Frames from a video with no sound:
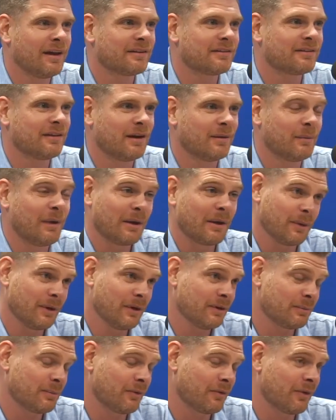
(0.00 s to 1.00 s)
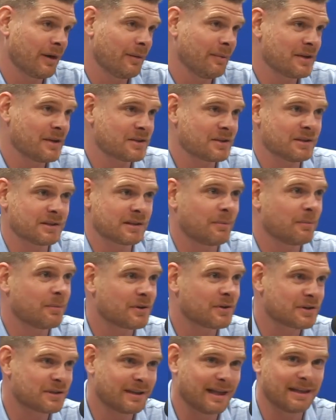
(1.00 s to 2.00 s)
like we used before, I mentioned some
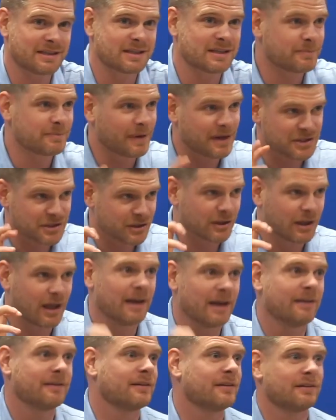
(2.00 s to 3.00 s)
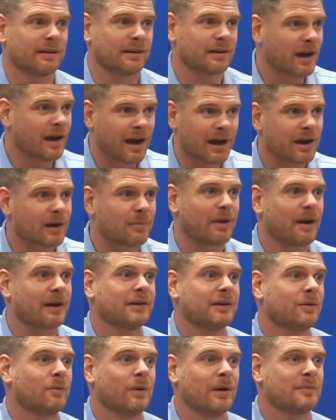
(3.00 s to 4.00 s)
person that specializes in
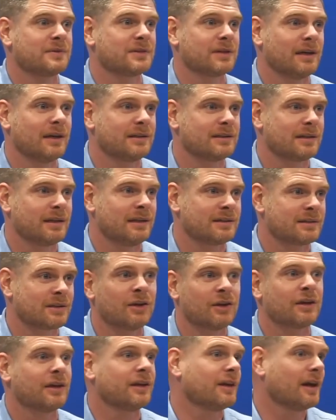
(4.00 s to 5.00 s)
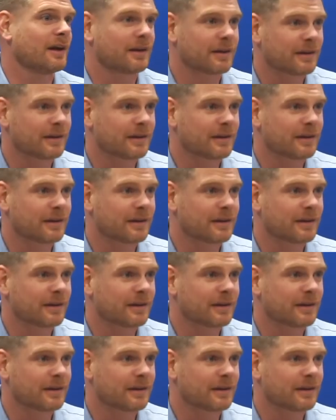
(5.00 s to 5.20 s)
chiropractic websites. It's cookie cutter.